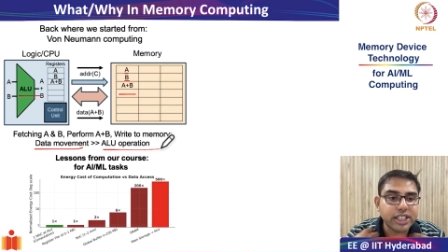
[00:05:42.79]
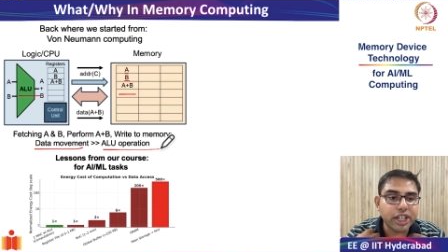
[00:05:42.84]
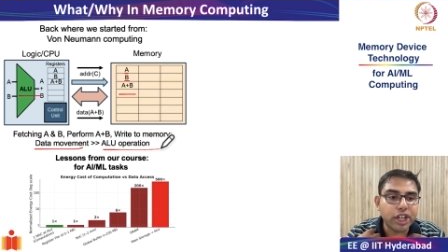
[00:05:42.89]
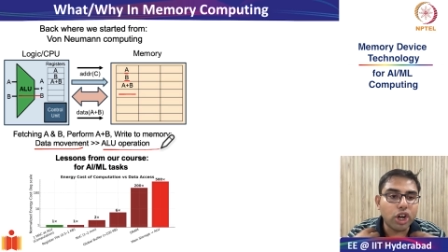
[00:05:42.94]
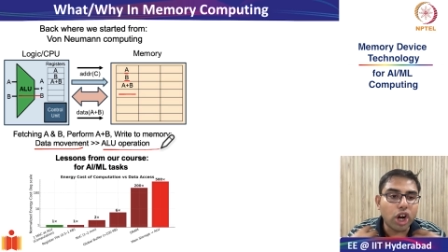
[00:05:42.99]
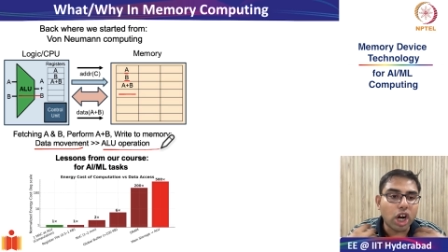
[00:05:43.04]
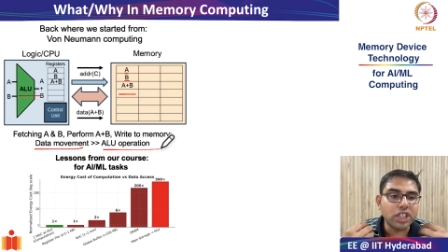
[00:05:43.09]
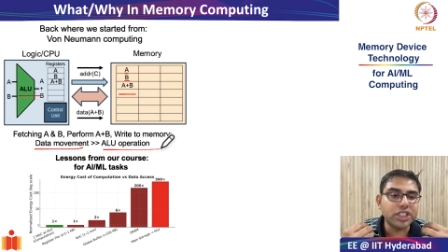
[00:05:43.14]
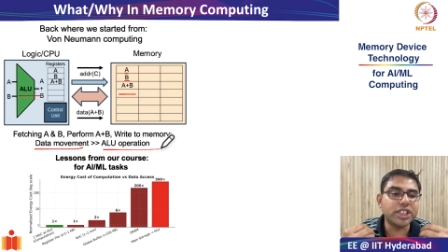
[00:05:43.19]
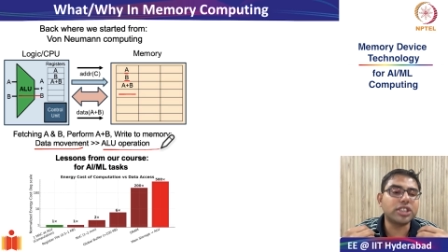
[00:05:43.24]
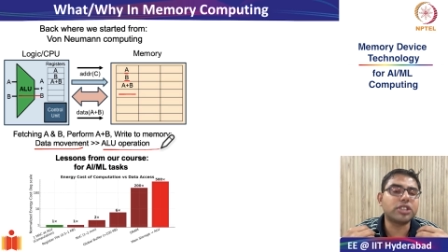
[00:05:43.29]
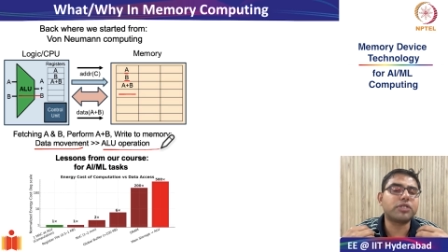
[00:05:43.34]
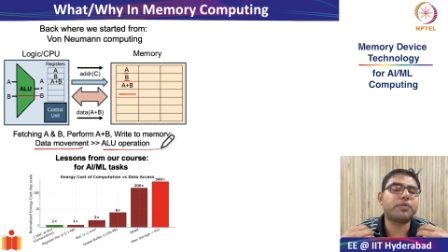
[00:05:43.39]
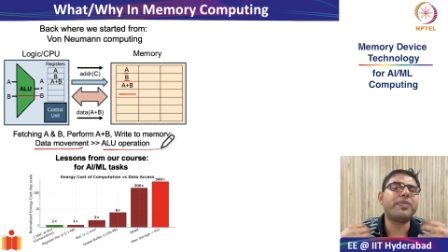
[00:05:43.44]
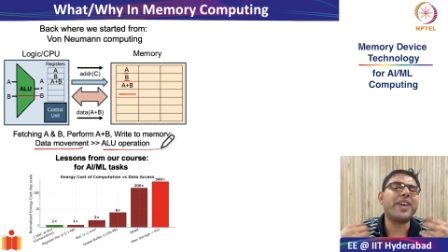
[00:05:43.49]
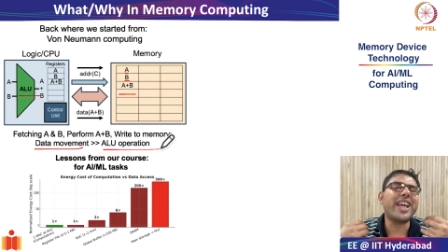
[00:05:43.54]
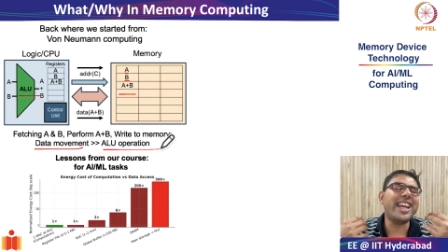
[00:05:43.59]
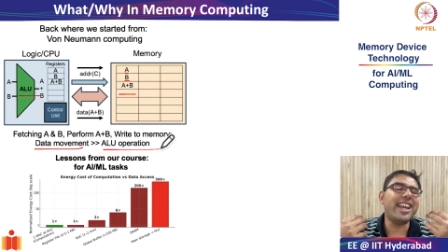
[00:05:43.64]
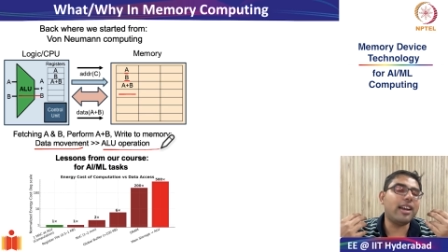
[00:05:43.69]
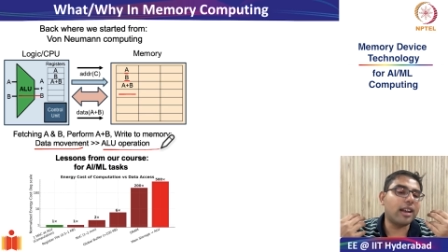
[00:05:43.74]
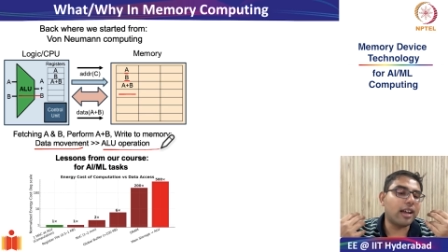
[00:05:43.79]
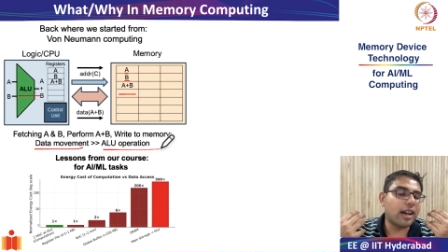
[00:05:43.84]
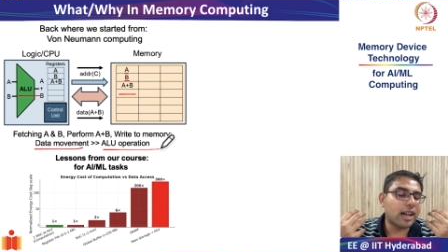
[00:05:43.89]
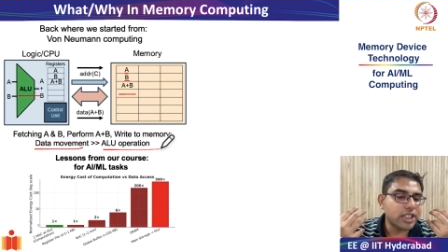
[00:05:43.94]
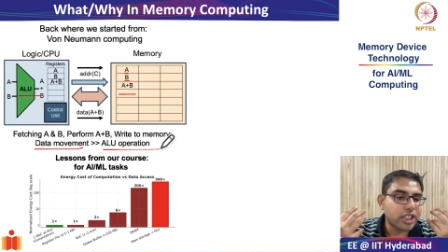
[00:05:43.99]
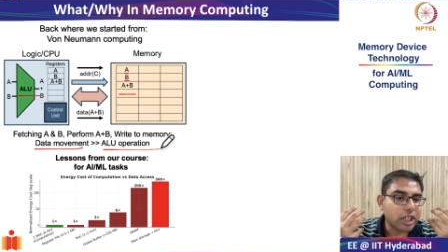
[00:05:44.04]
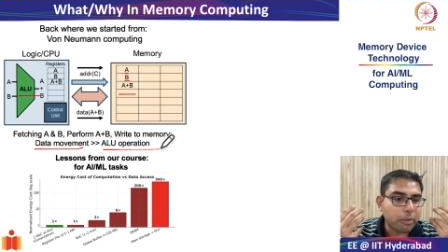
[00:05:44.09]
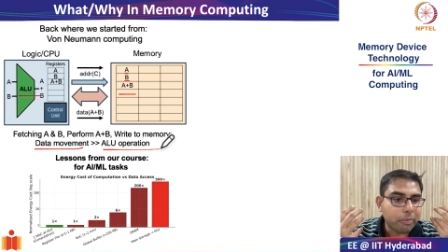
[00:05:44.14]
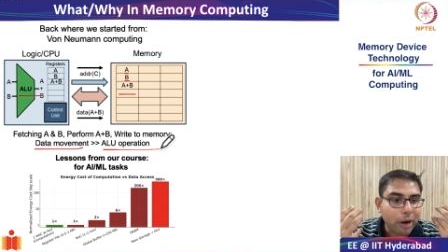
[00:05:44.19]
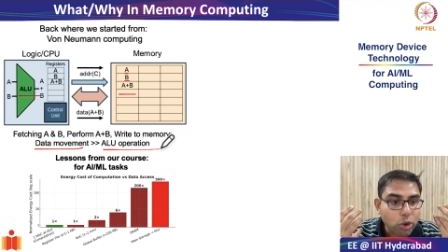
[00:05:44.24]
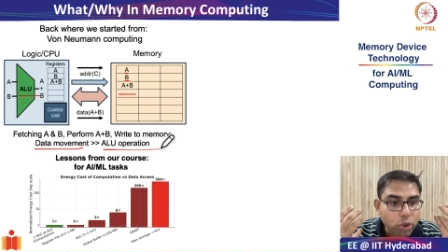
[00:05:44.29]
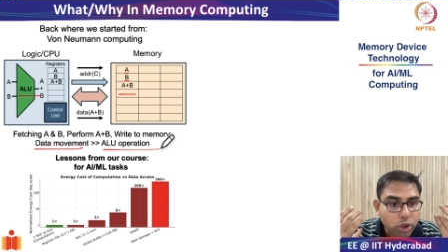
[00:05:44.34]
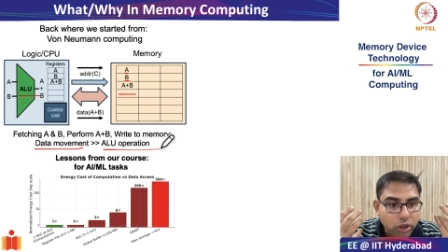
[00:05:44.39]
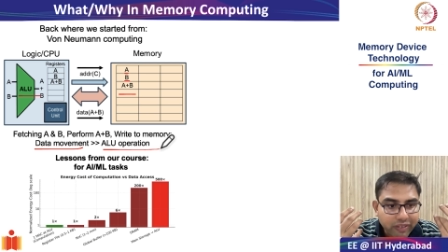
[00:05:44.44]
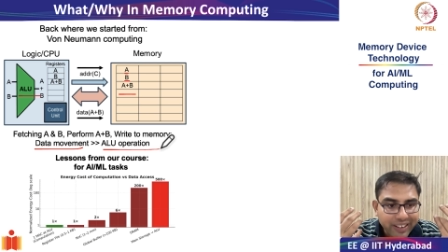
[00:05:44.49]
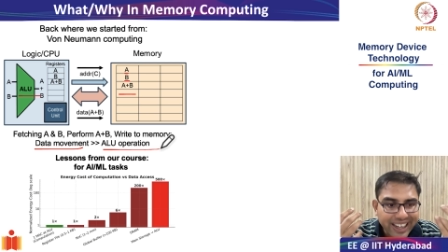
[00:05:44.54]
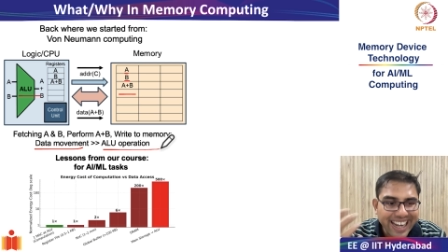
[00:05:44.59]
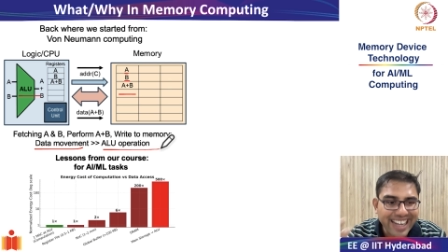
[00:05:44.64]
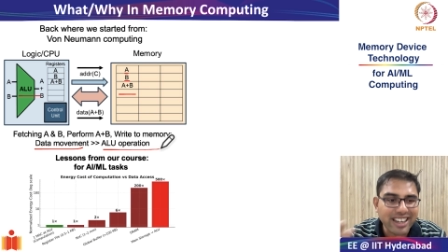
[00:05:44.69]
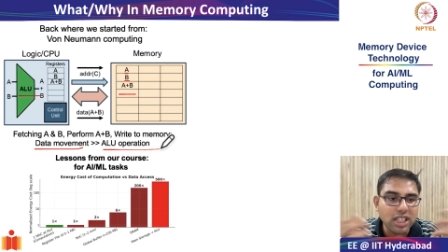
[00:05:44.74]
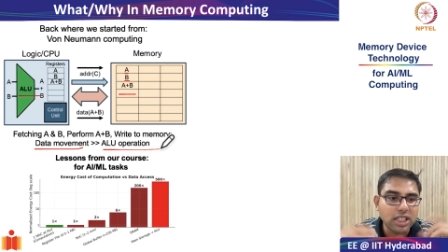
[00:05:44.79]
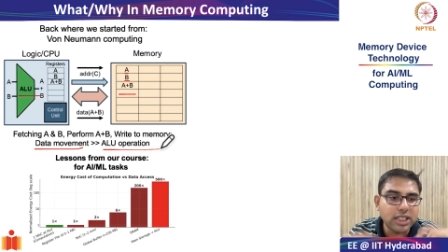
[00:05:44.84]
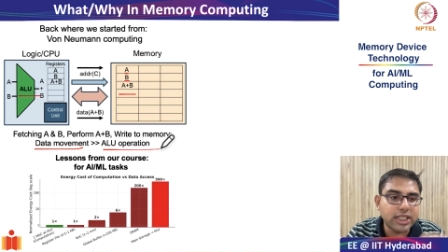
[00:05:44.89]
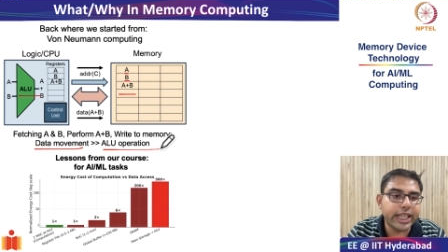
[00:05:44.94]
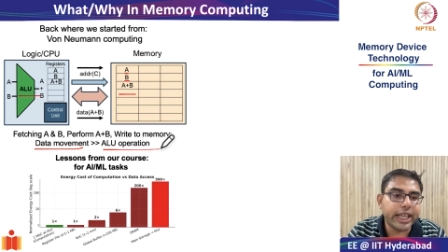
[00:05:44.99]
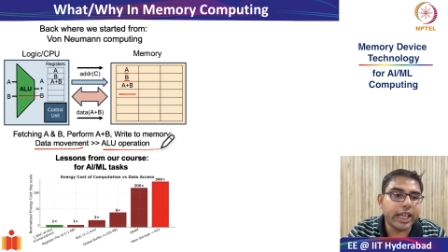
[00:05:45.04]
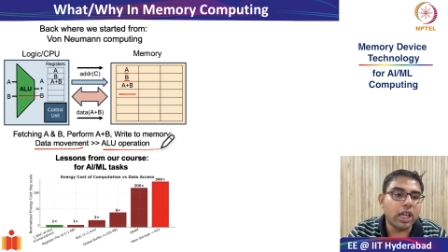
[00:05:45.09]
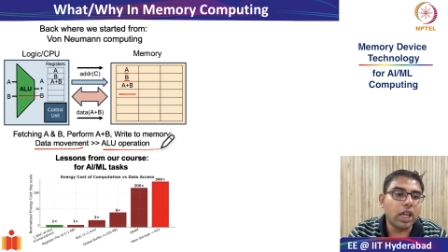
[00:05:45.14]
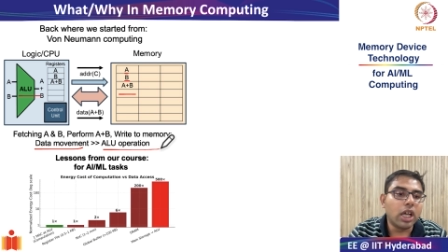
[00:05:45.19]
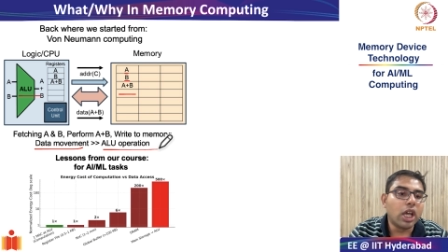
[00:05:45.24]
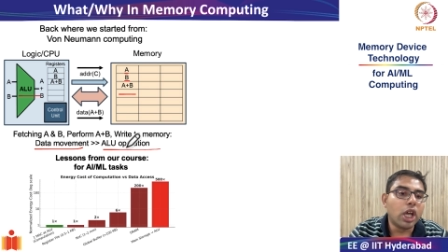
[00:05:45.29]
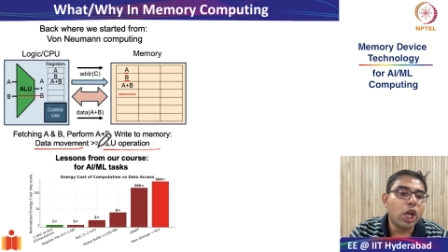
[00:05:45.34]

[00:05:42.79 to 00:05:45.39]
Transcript: in not just very large amount of latency,